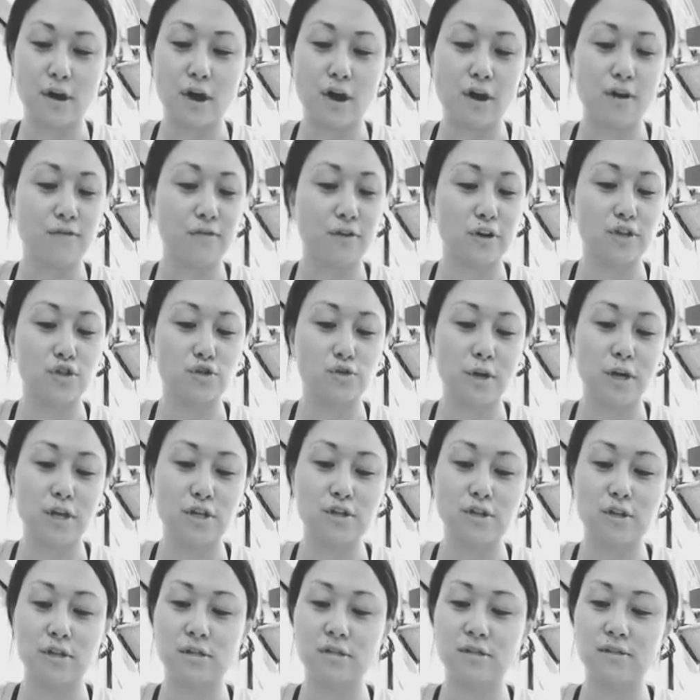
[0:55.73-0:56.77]
Are
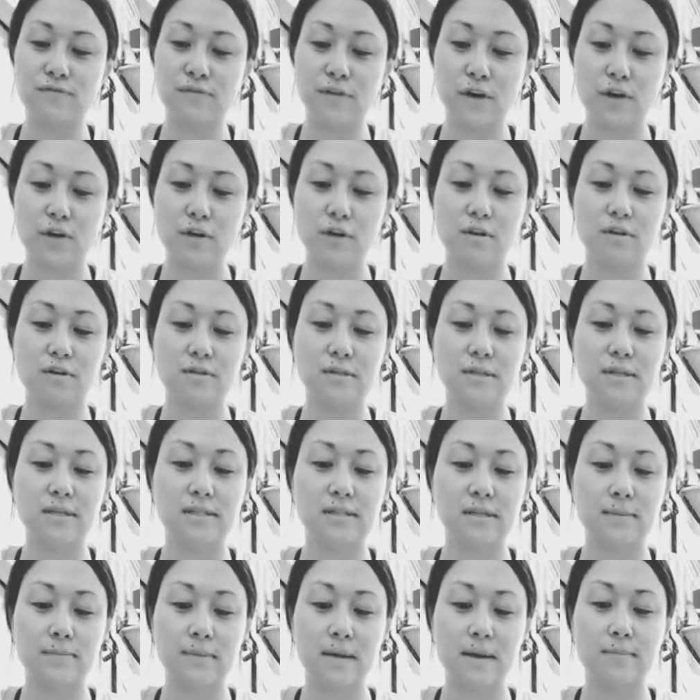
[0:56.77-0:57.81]
frustrations, failures, and
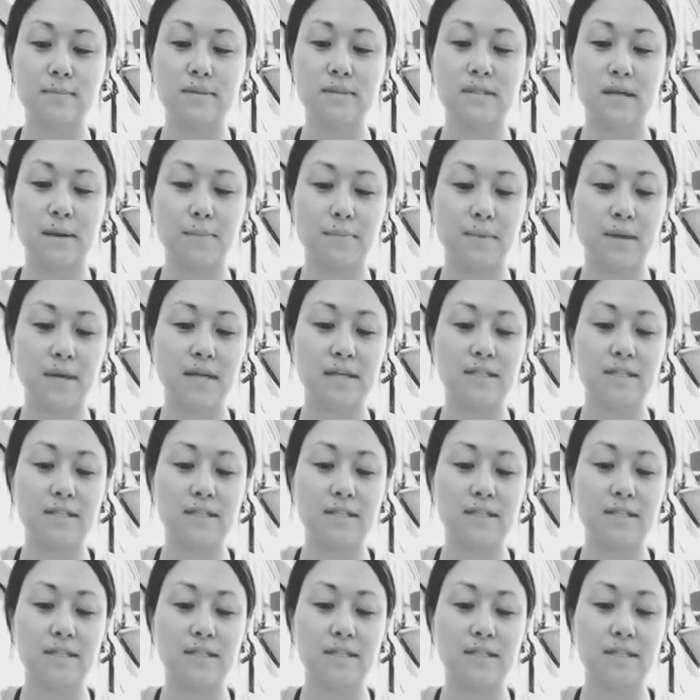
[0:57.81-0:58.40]
sometimes stumbling